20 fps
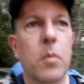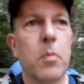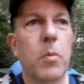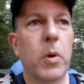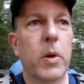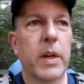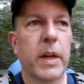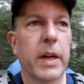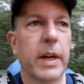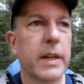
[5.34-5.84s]

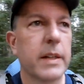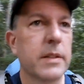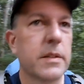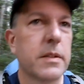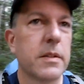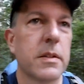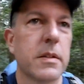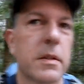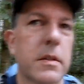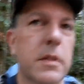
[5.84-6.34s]
Morning, guys.
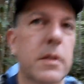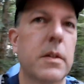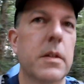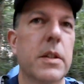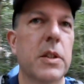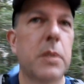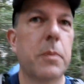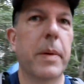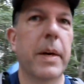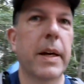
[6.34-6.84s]

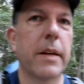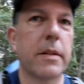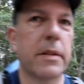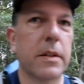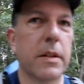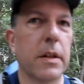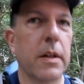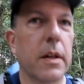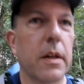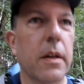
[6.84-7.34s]
It's
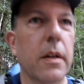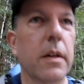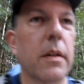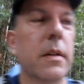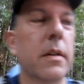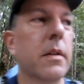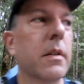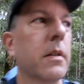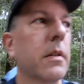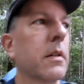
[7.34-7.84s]
about
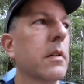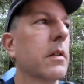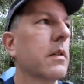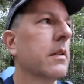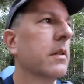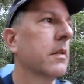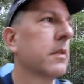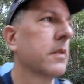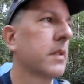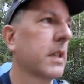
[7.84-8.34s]

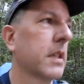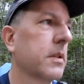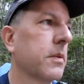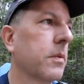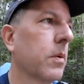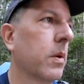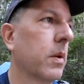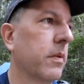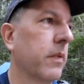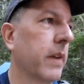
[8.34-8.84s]

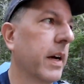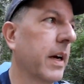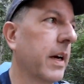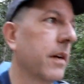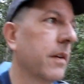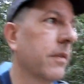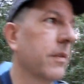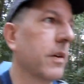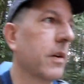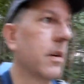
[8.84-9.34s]

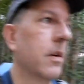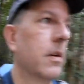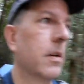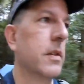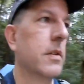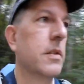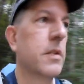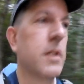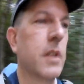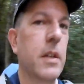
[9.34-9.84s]
6:45
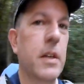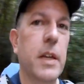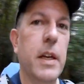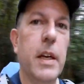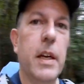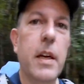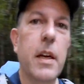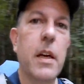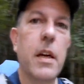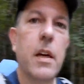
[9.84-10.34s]
on
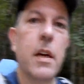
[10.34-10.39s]
Sunday,